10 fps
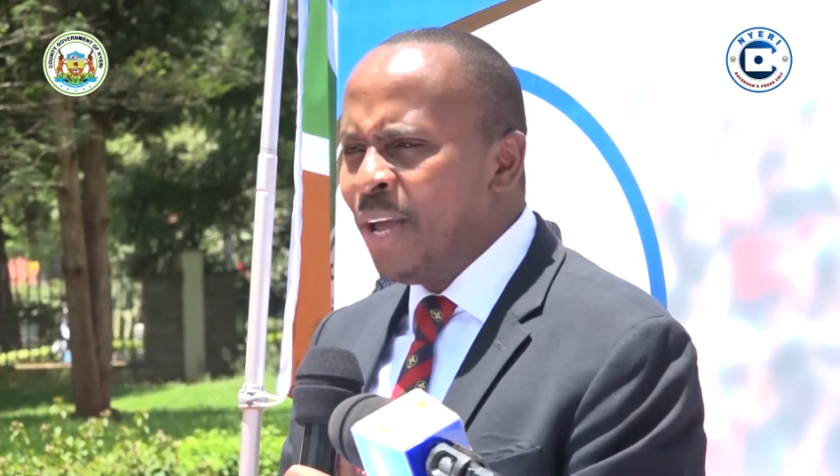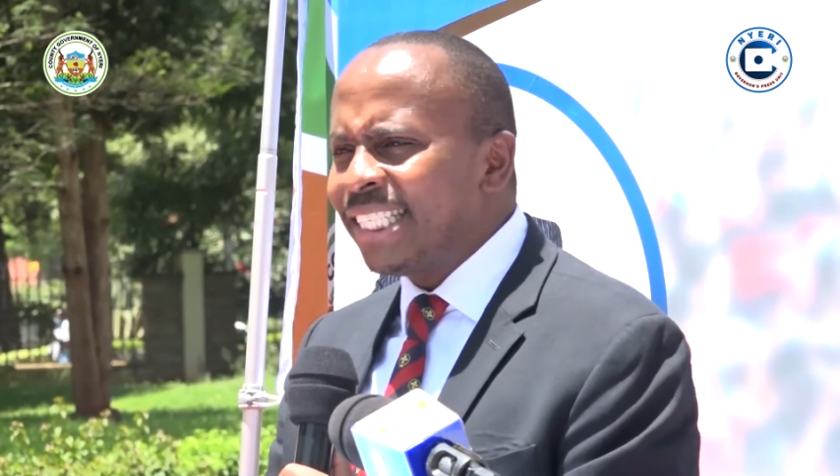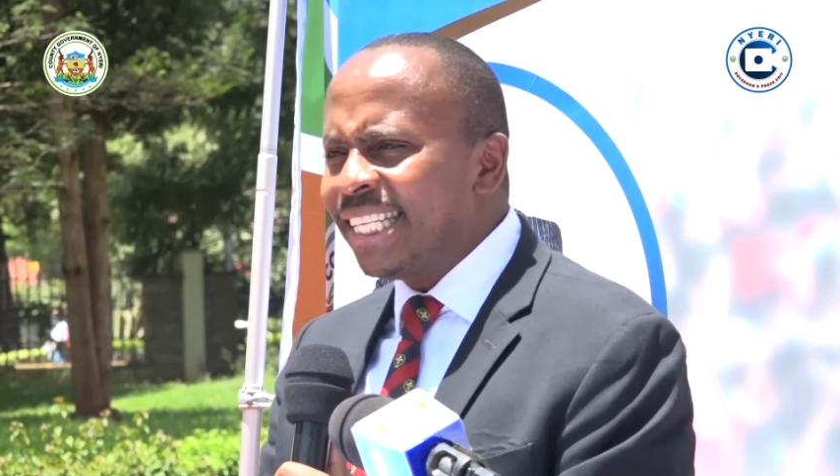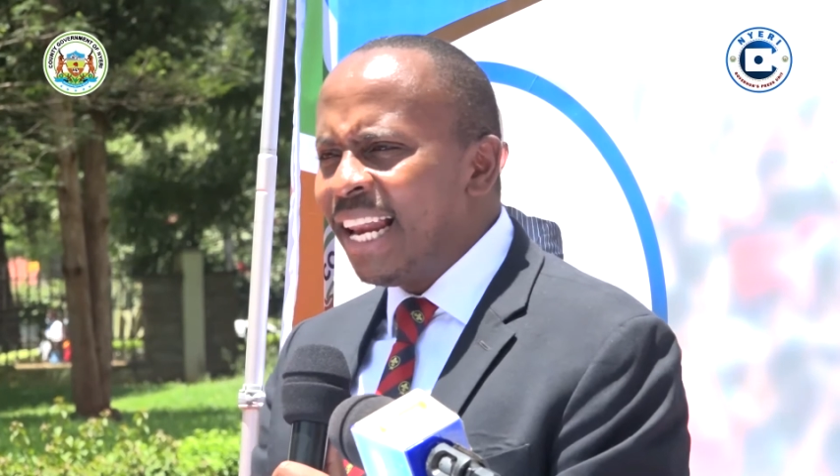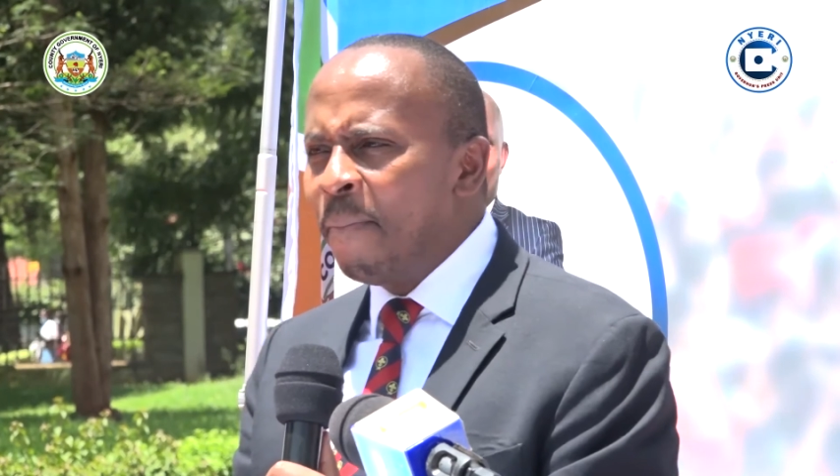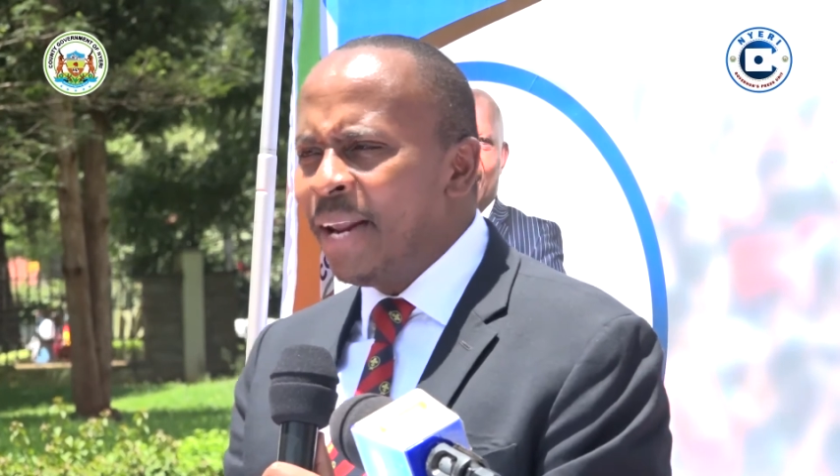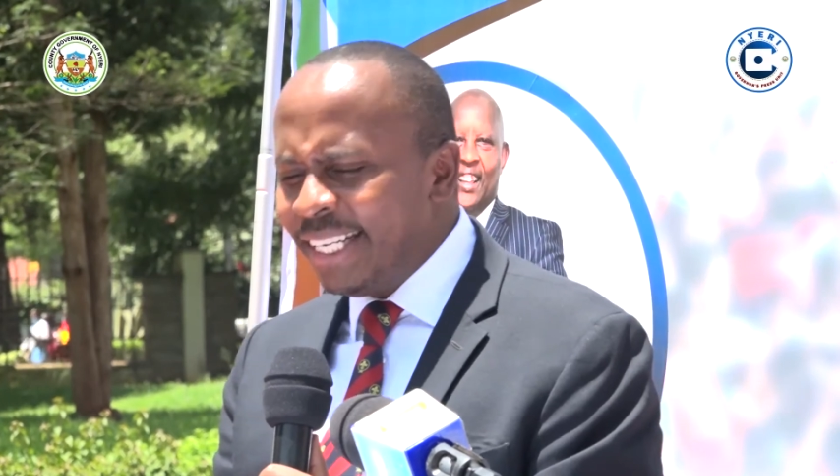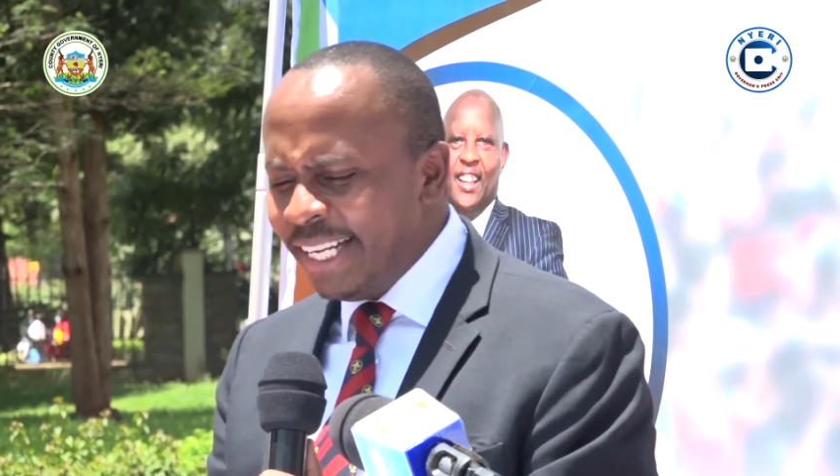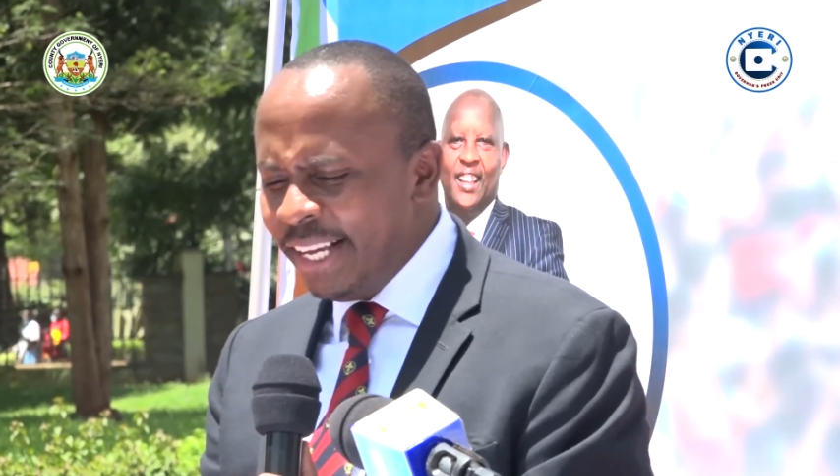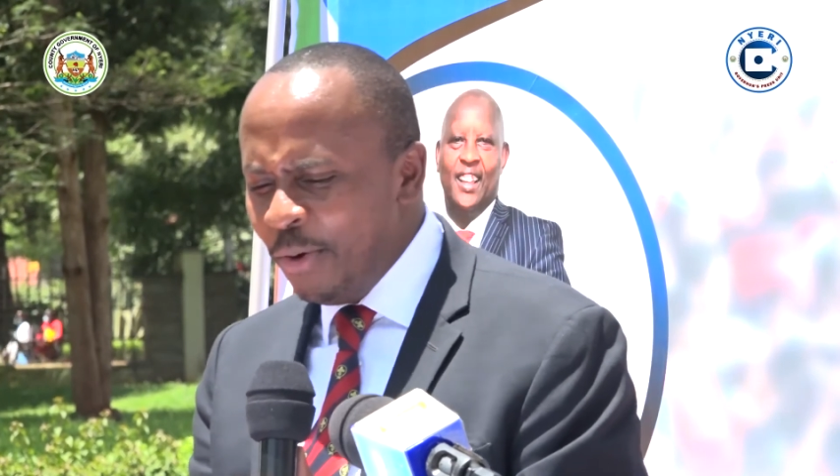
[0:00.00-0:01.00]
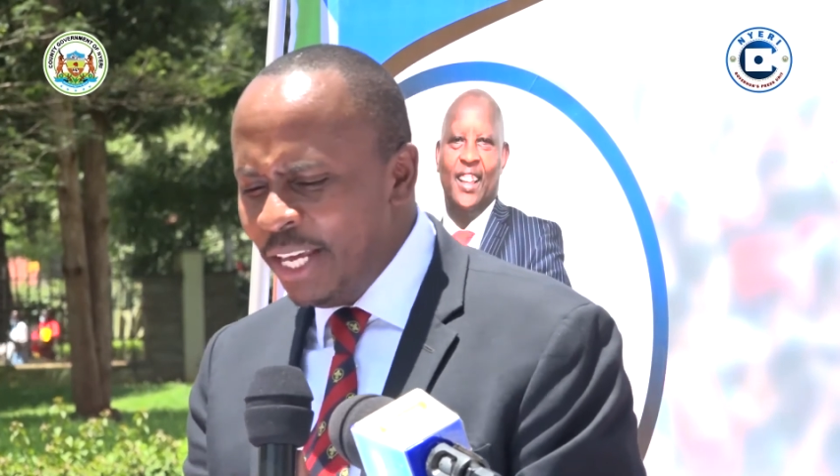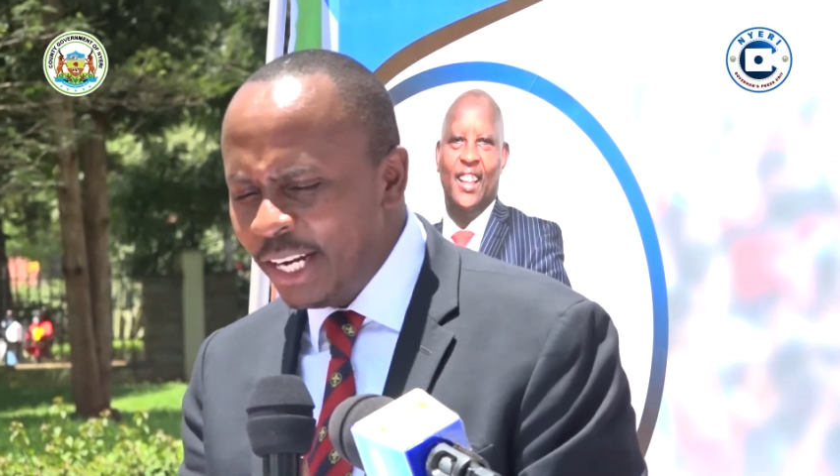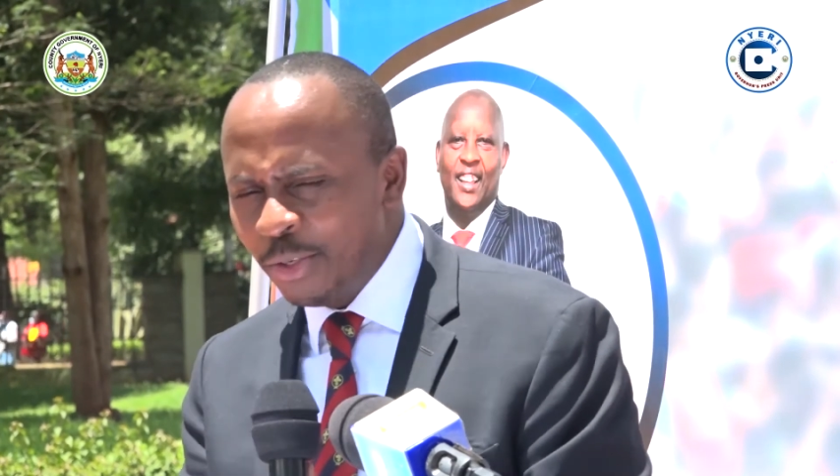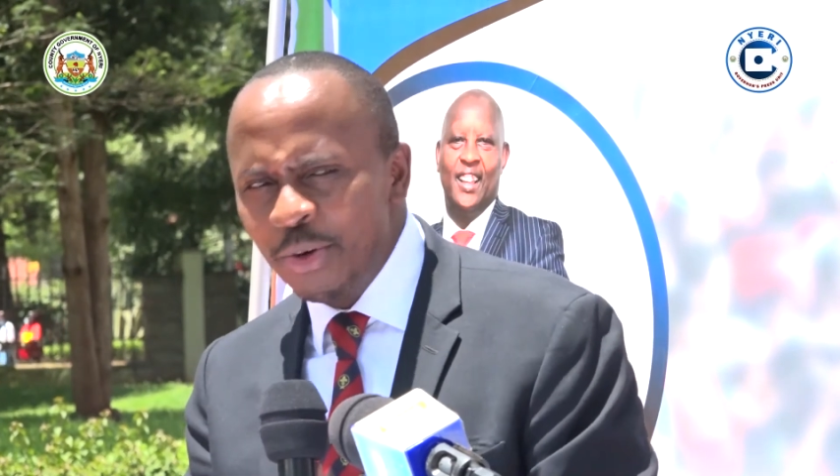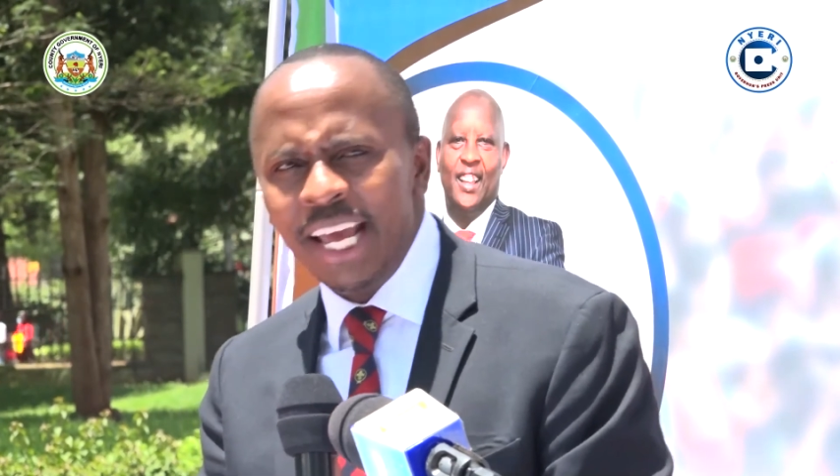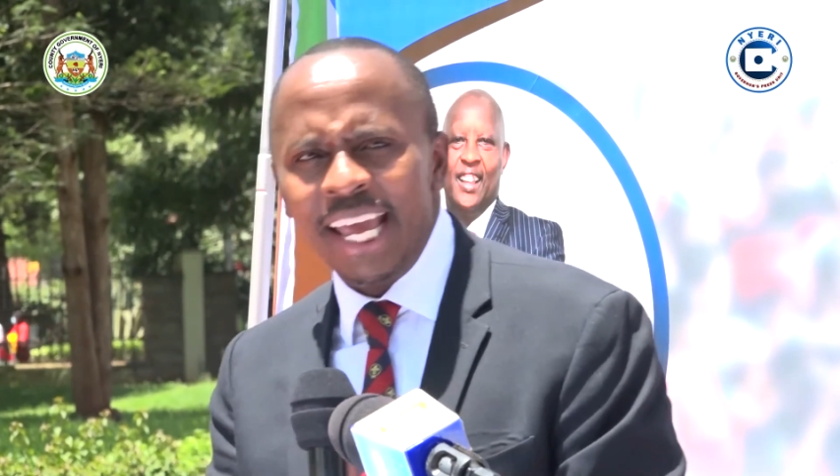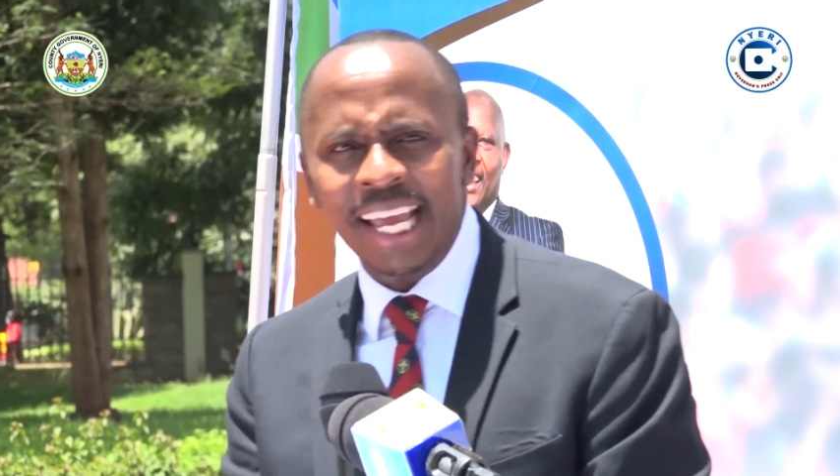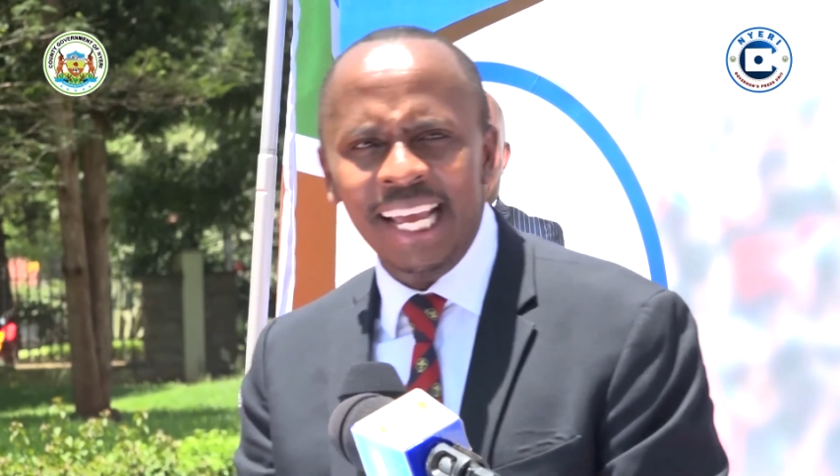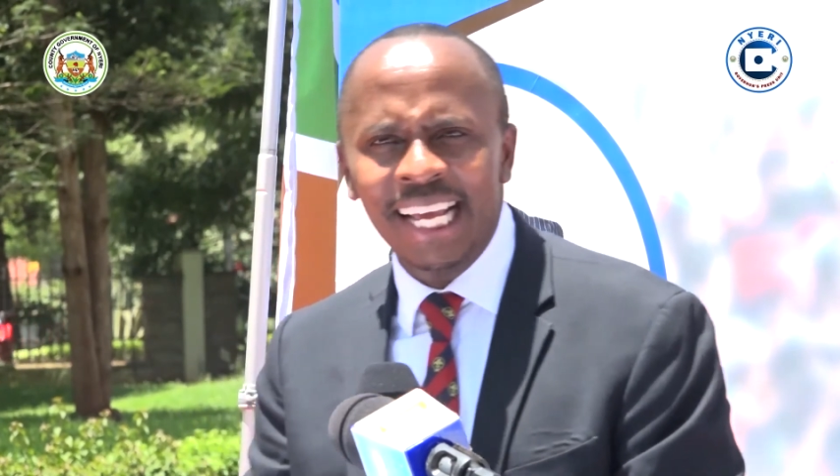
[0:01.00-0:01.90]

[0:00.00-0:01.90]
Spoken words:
are celebrating you here today